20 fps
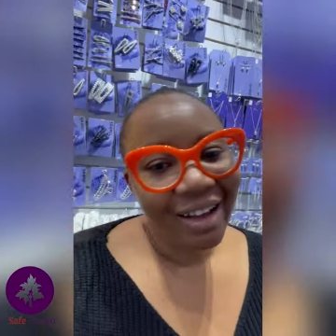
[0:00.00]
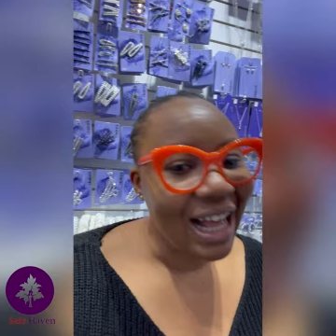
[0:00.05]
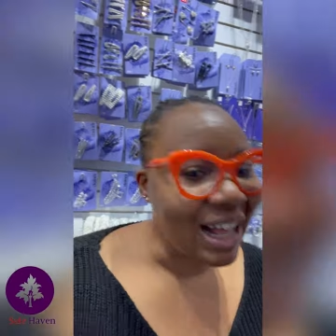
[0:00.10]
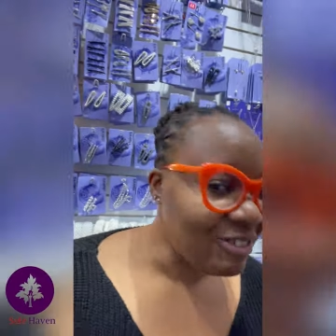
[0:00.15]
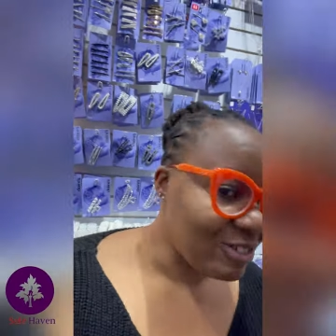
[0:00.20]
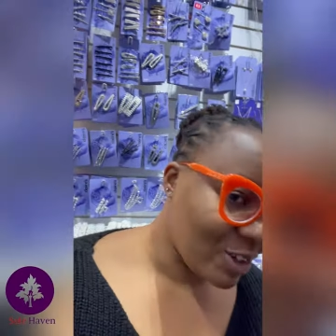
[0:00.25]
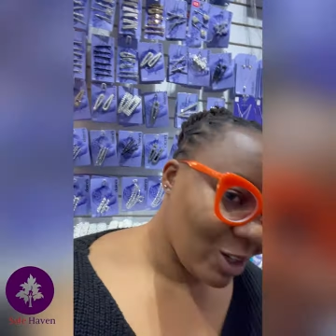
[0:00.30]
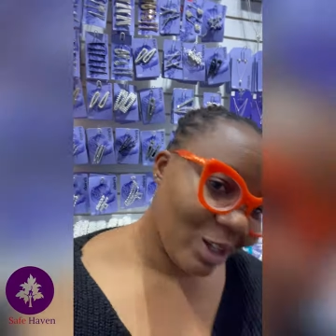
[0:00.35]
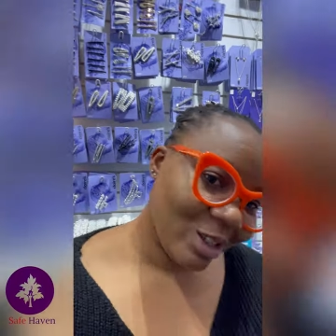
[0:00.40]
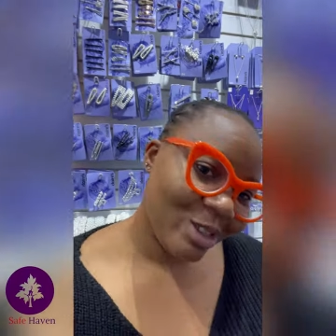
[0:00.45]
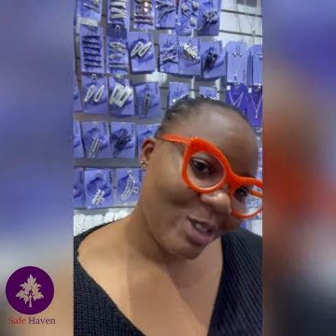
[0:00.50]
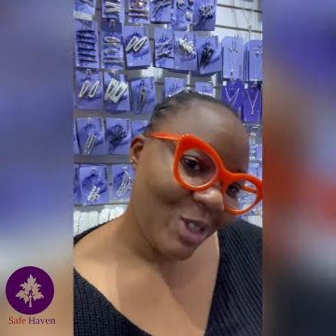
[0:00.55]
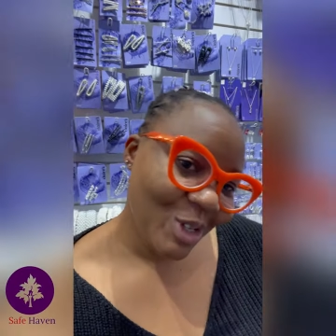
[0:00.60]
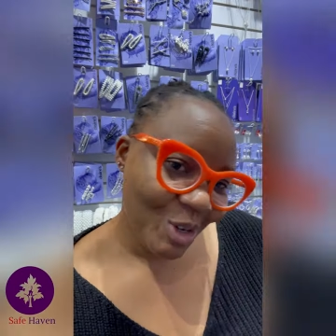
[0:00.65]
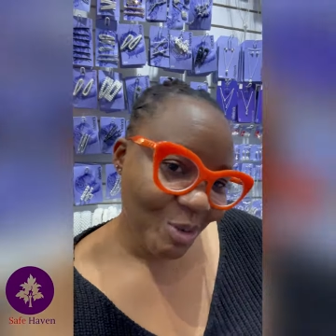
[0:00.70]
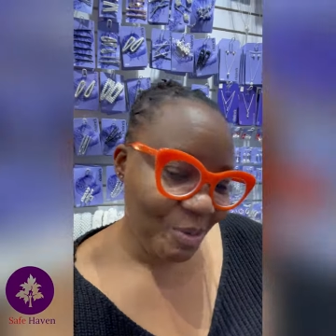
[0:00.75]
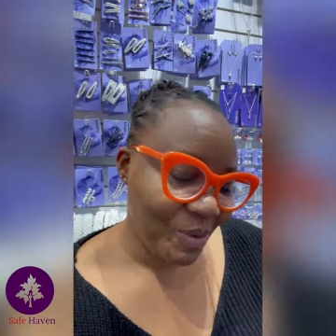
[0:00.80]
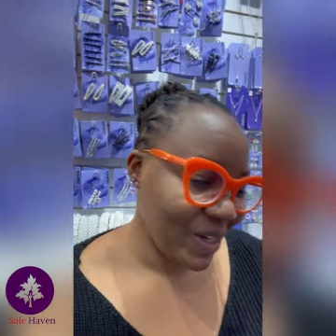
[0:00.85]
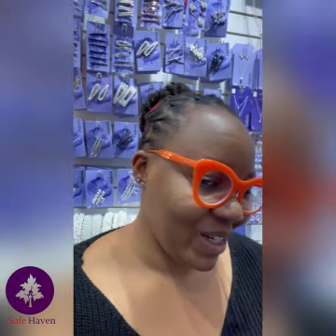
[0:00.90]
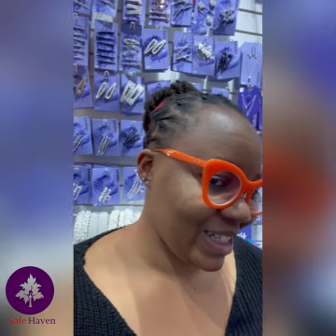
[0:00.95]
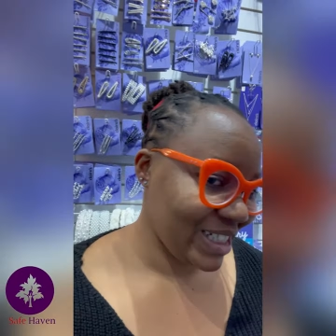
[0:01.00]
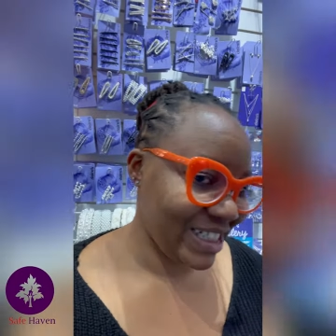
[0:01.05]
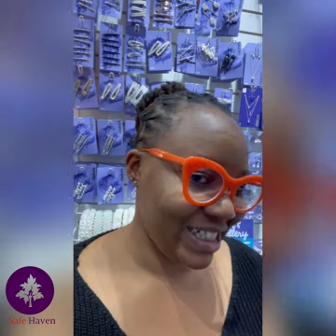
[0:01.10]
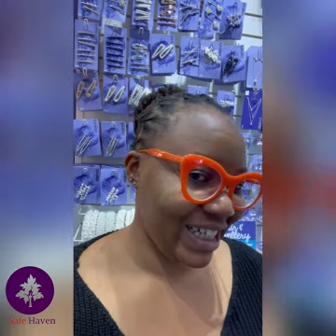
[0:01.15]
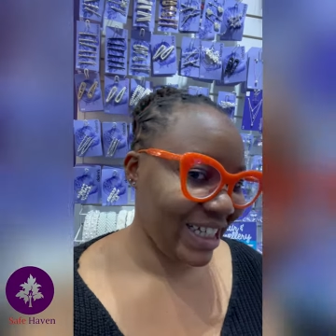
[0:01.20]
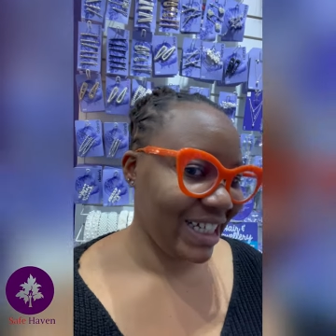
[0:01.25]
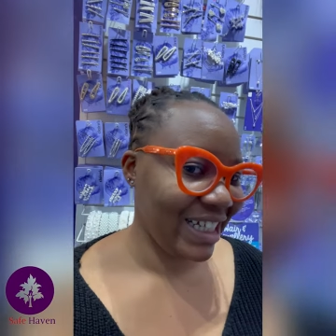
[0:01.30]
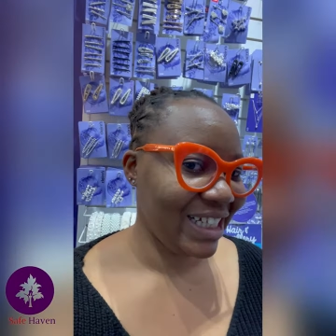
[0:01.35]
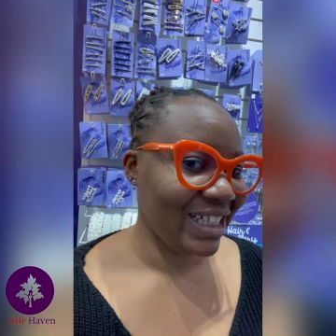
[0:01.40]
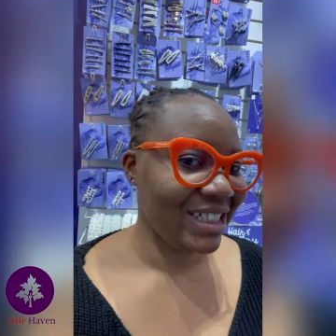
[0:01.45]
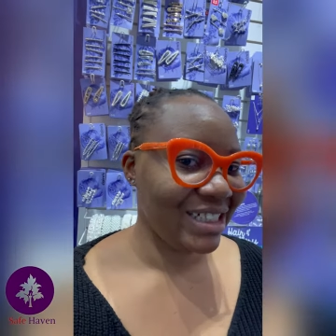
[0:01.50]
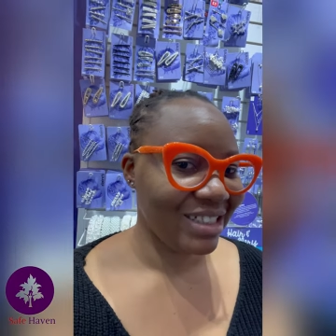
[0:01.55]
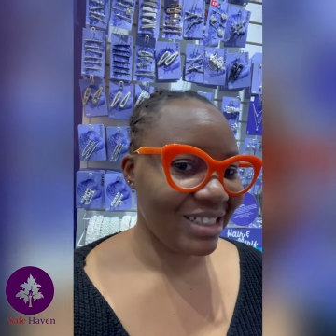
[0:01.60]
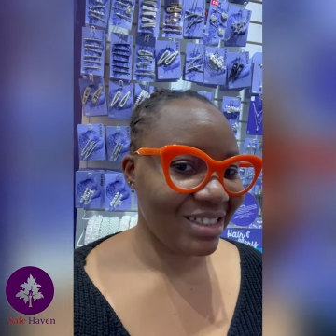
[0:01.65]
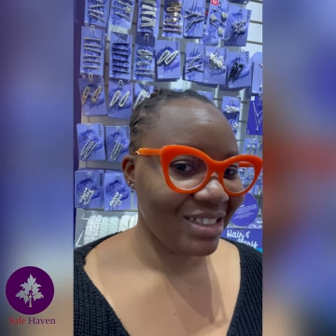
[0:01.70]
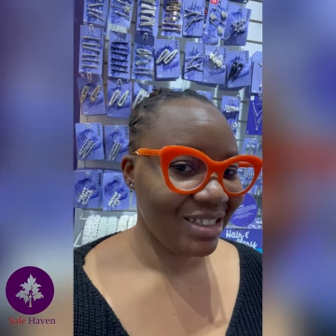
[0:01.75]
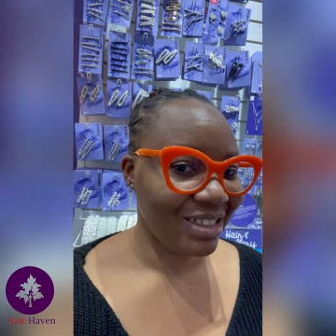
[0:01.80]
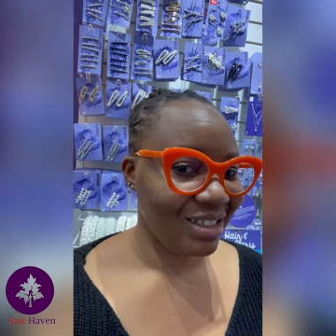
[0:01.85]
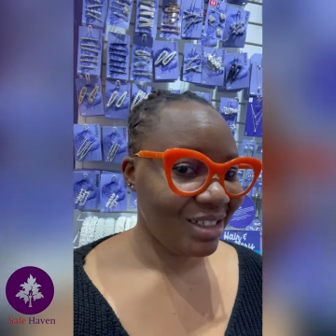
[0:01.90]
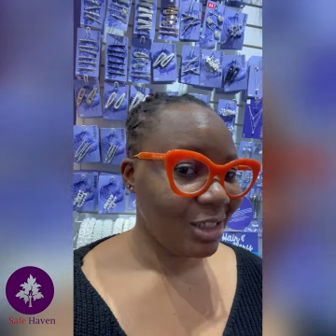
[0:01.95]
I've got 2 piercings.
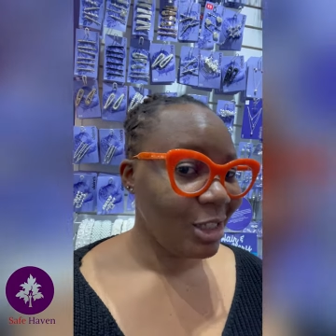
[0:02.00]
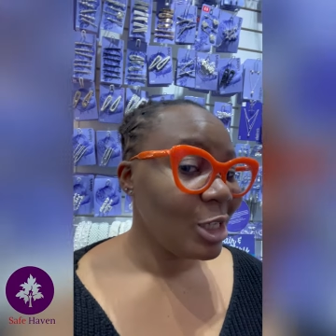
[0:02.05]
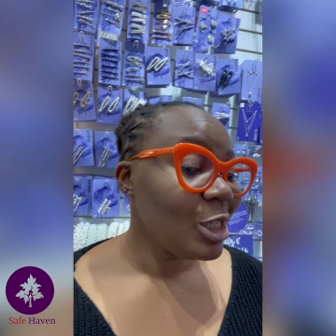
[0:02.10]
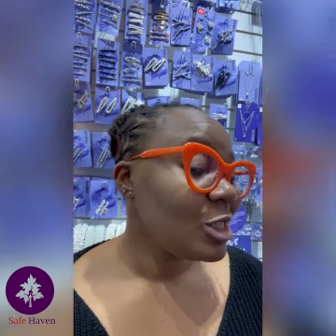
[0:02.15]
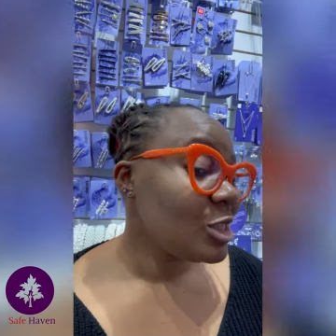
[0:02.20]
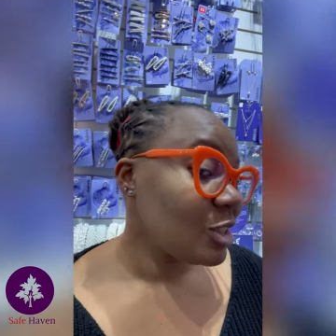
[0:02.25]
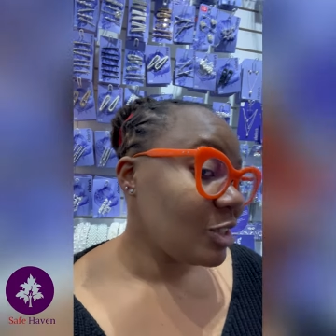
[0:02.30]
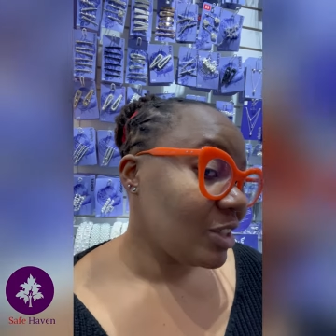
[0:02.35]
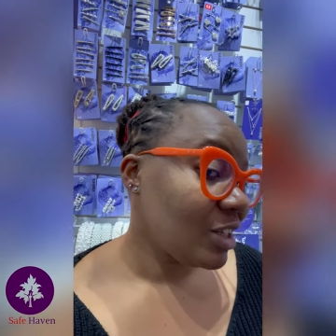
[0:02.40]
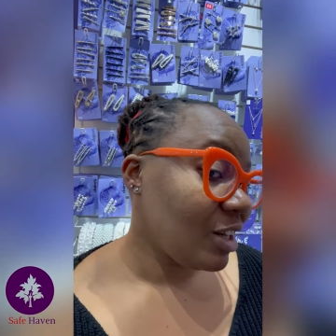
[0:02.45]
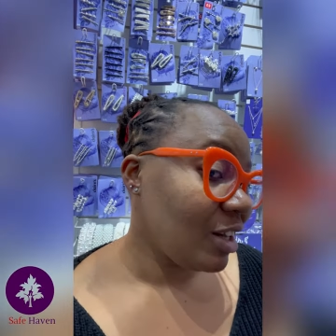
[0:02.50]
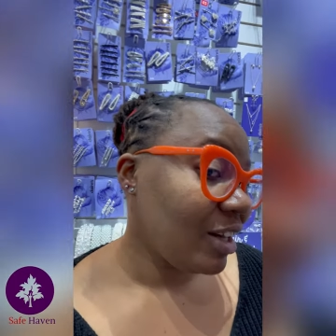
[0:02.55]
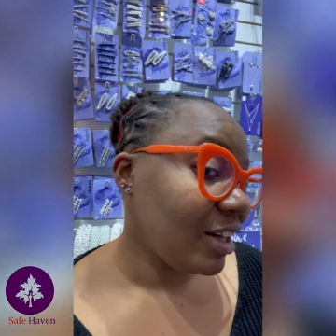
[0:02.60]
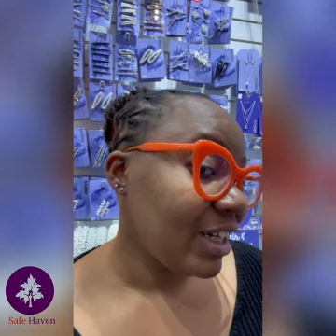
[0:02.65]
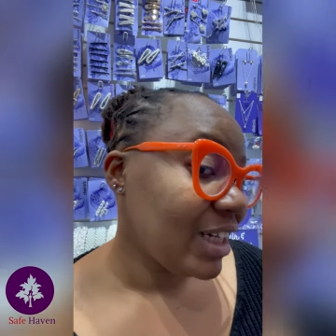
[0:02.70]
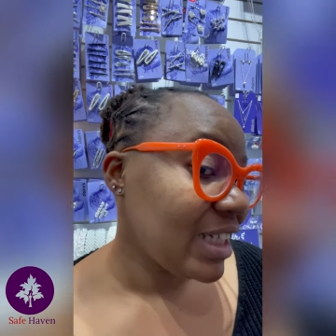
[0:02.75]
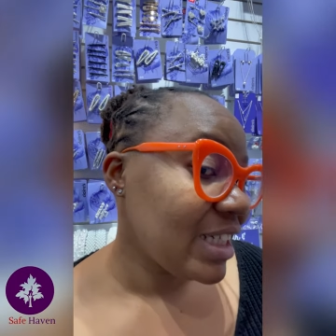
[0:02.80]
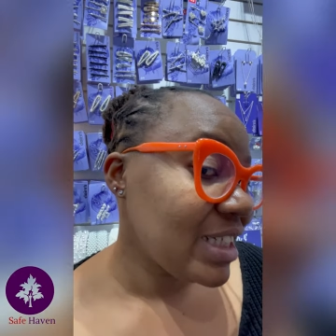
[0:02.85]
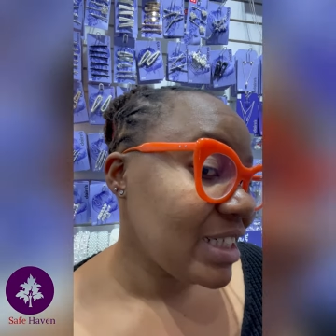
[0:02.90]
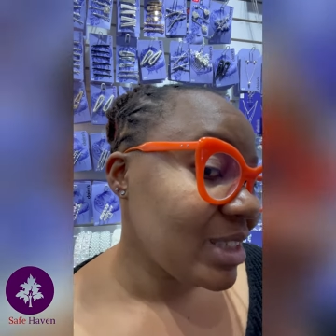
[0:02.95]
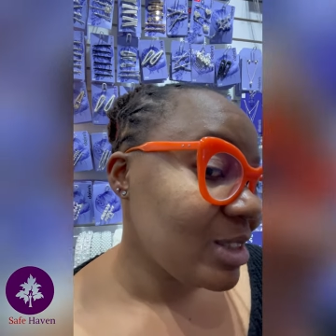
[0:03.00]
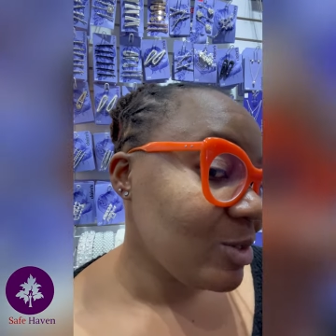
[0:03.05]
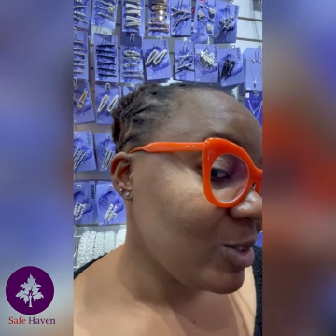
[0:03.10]
So guys,